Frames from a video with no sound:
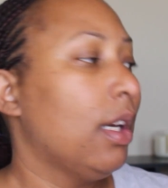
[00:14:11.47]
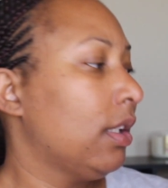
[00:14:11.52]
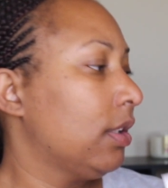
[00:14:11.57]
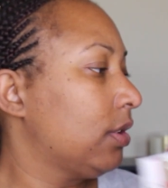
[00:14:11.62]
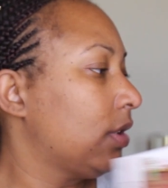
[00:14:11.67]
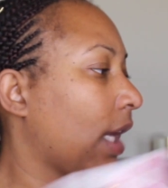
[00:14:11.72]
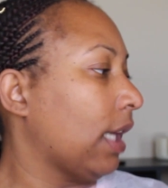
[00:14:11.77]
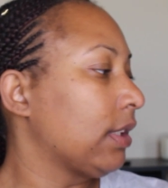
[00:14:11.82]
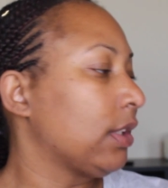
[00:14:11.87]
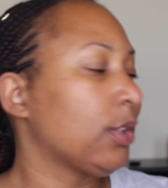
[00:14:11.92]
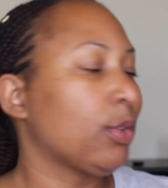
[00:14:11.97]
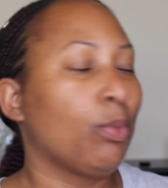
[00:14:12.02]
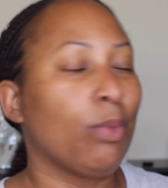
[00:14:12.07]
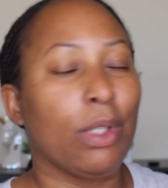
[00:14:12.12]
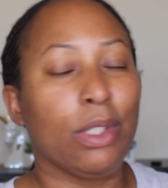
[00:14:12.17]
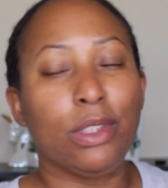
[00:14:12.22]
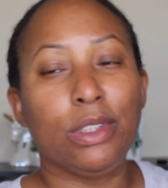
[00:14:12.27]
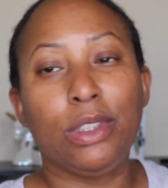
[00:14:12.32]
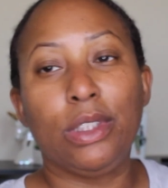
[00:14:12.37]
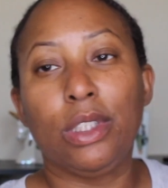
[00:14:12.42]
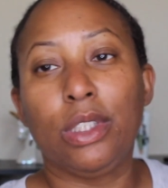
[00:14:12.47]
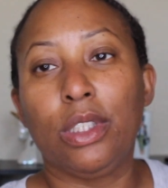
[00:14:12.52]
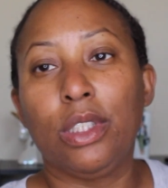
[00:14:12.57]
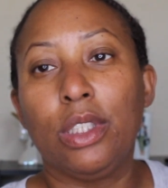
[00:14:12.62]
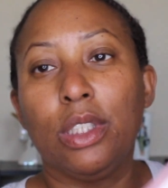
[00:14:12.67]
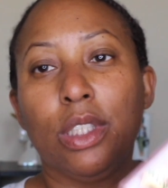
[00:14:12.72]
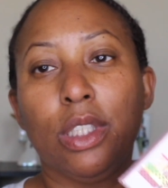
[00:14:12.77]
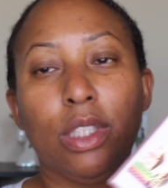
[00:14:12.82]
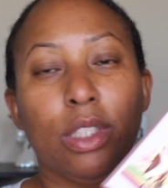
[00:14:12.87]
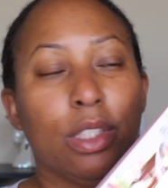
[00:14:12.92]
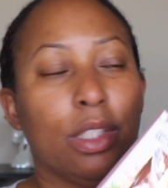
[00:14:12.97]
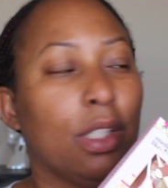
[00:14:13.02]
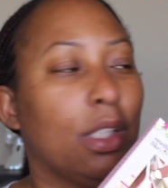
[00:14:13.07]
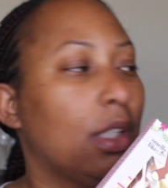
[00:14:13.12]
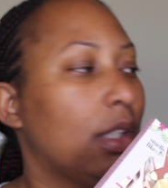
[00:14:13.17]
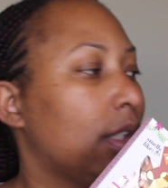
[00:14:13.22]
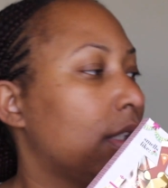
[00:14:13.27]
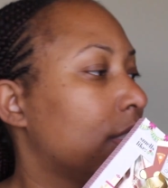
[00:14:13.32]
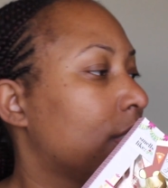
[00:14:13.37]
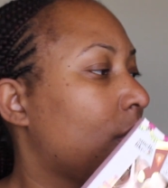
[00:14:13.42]
So I just wanted to
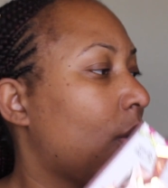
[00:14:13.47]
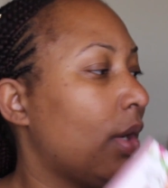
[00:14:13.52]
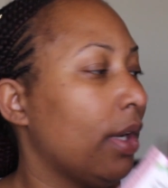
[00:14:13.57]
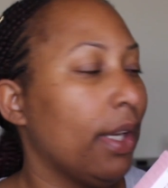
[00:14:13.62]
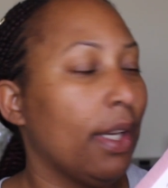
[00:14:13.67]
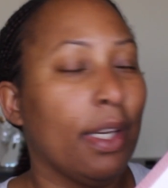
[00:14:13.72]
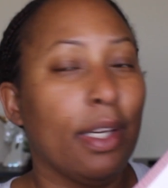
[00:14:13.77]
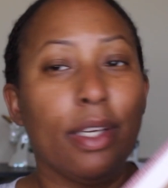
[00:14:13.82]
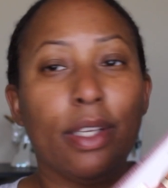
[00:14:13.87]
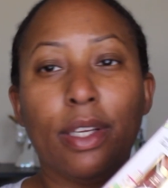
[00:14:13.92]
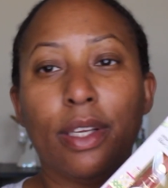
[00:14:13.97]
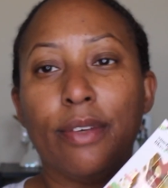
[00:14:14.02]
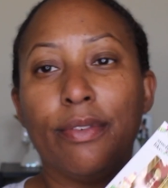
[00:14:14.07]
go ahead